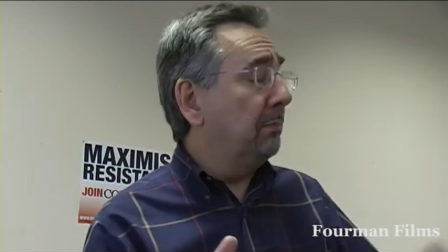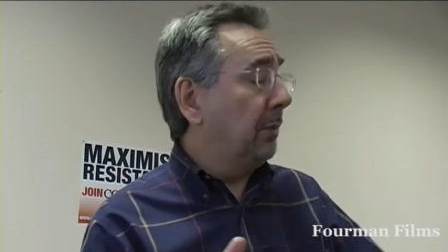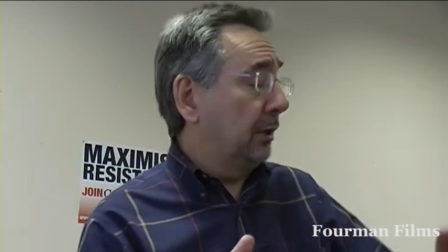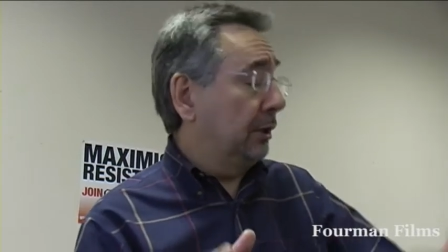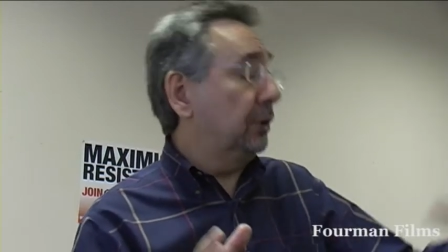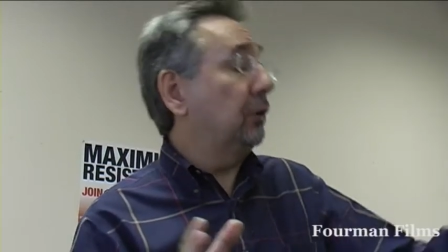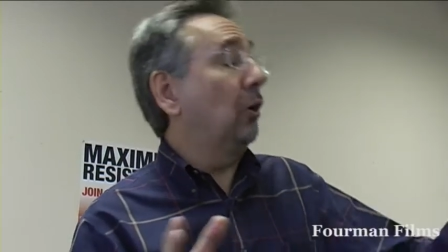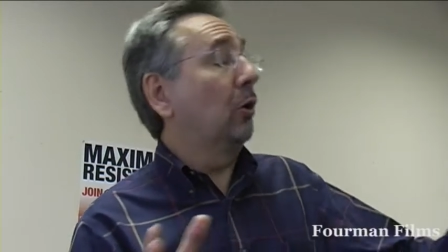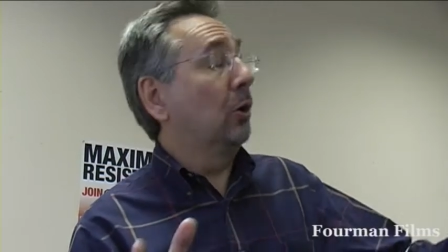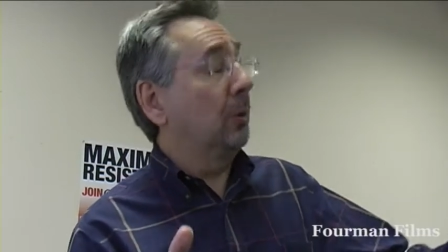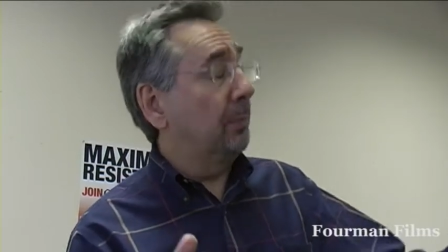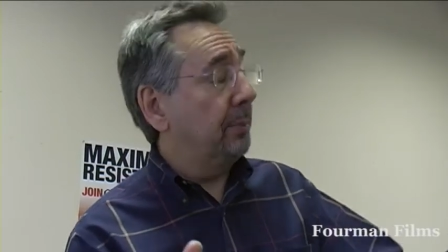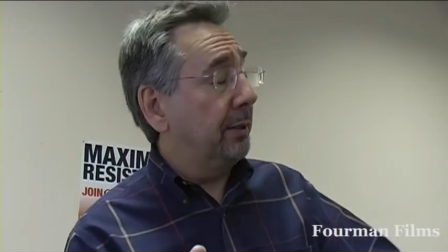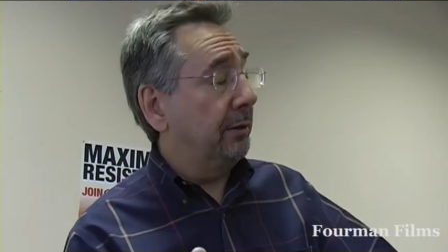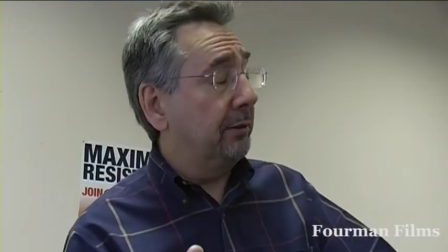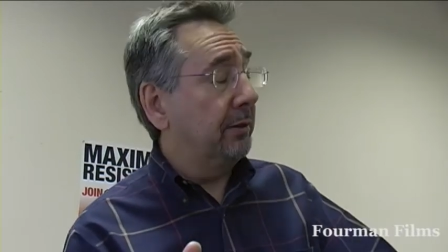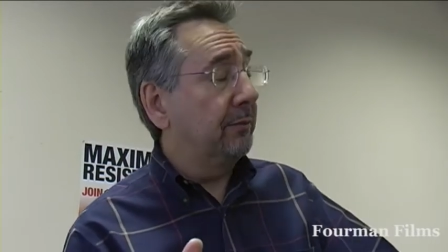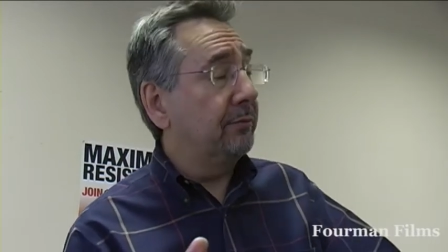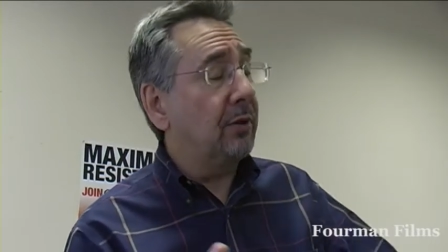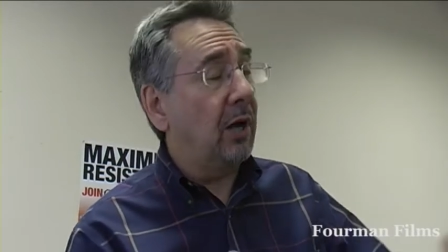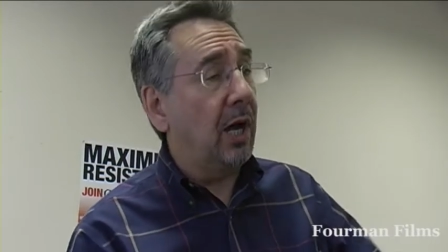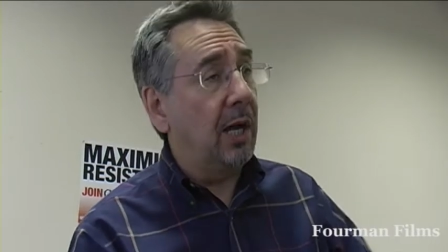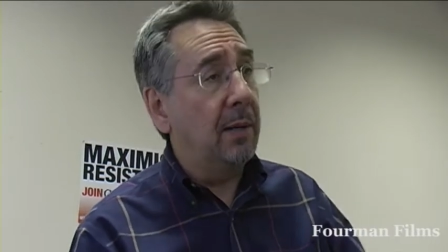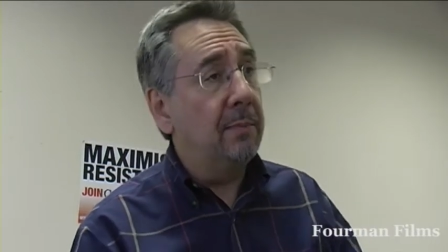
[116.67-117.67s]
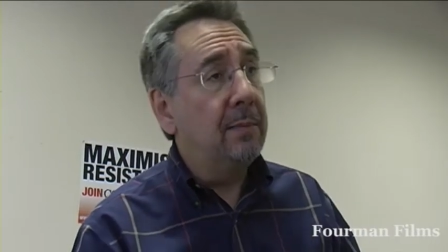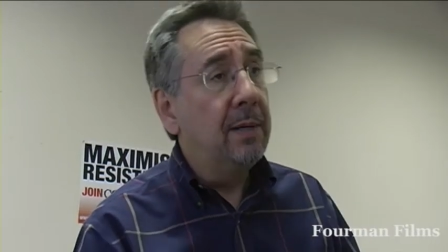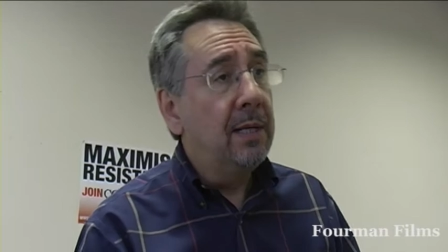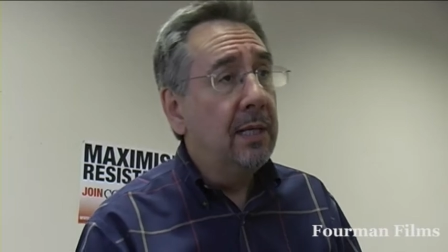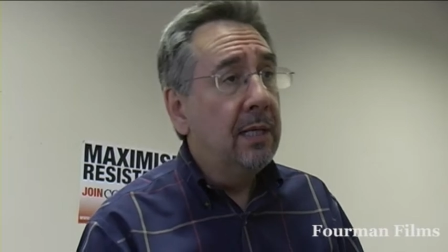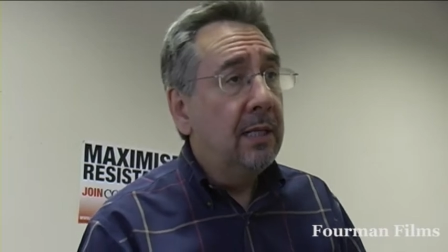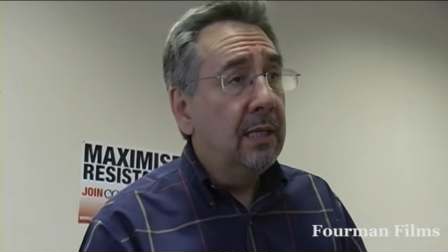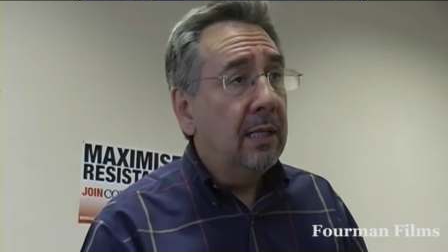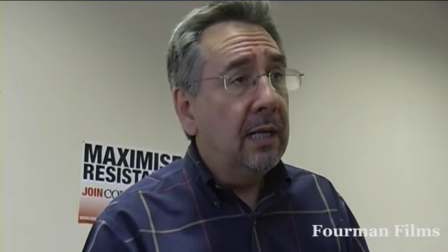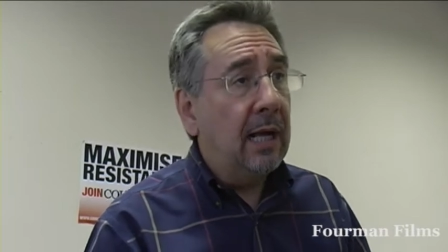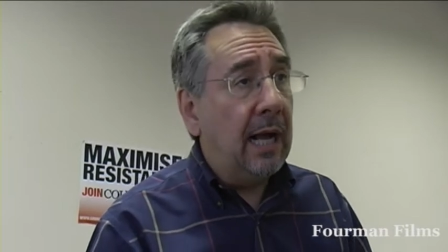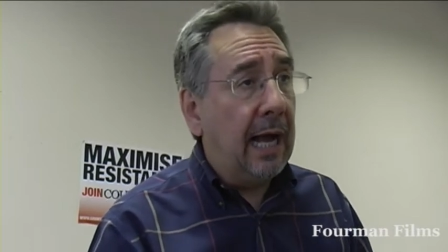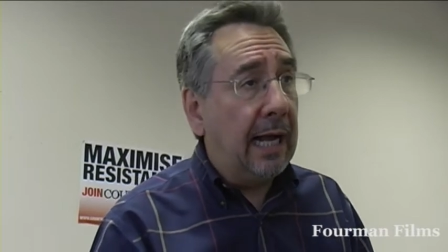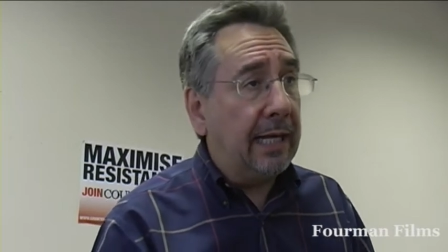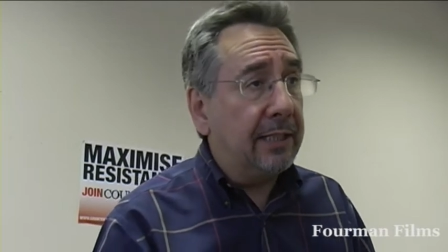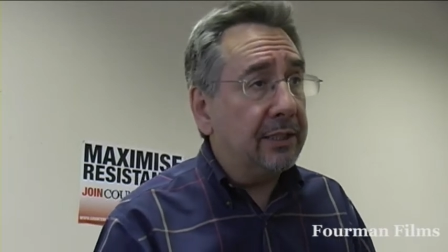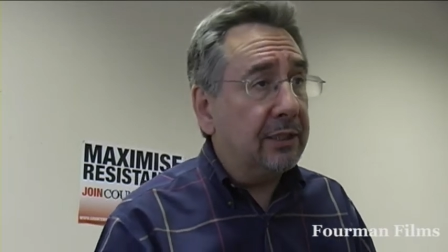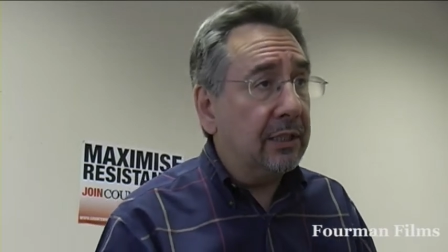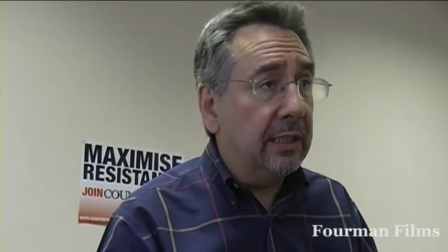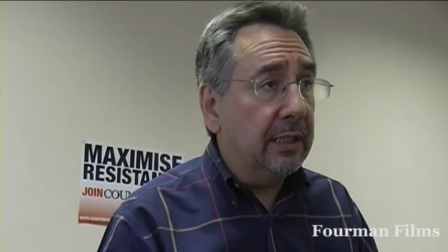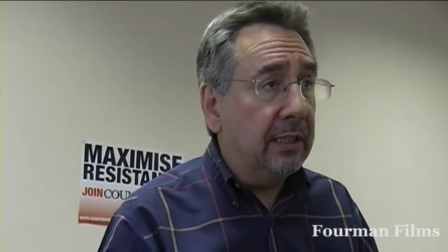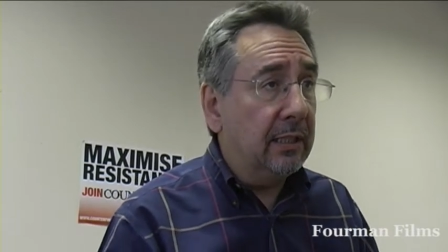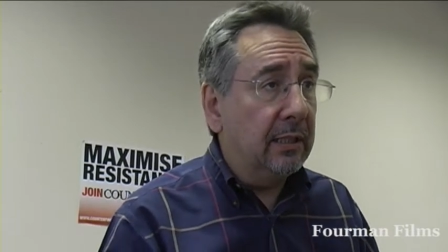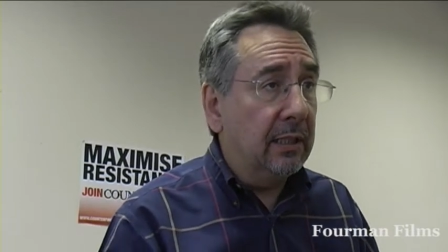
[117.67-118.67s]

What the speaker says: much longer period of time, actually.